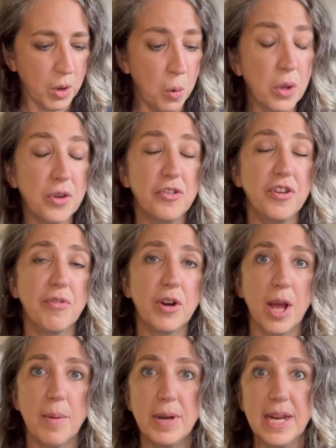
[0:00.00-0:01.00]
there's different
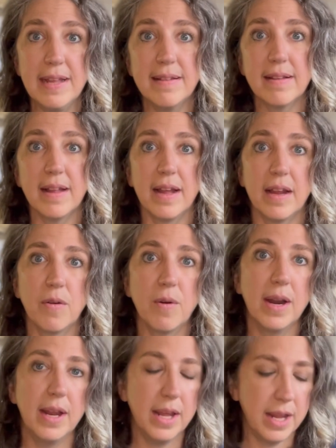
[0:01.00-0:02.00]
companies like
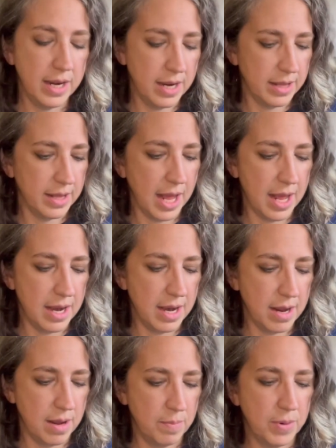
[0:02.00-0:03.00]
Crane
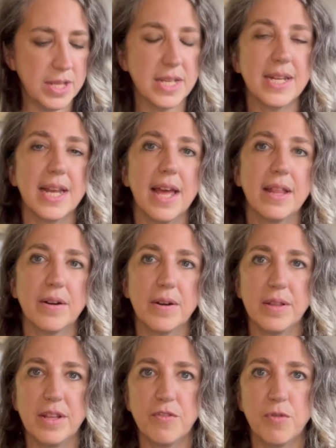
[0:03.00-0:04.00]
that puts together
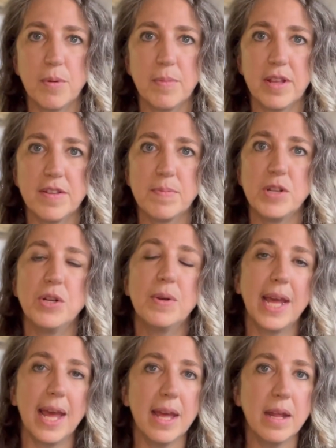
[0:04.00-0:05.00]
these formulas, but you
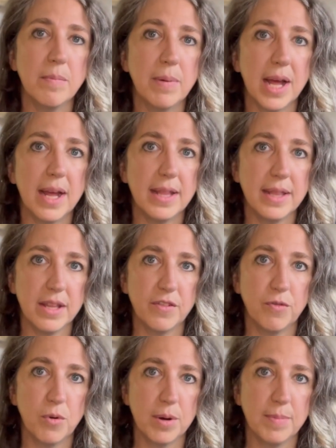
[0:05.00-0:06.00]
can buy these
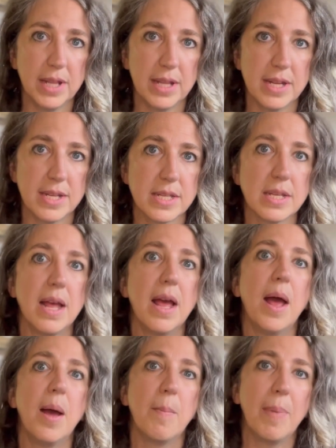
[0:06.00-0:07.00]
formulas
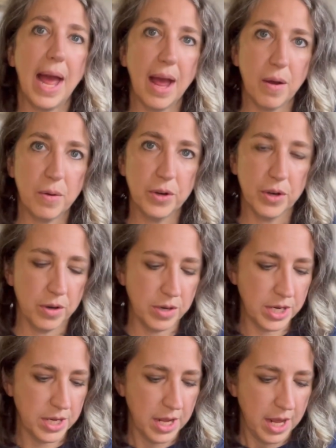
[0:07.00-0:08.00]
powdered.
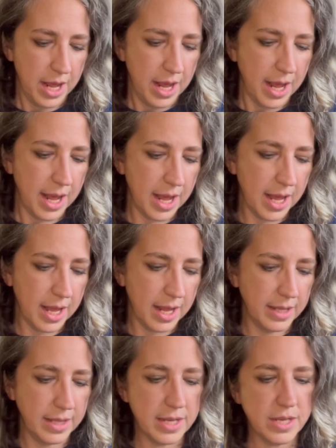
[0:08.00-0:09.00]

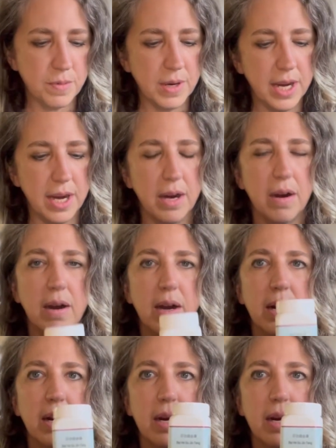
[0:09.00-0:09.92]
And this one here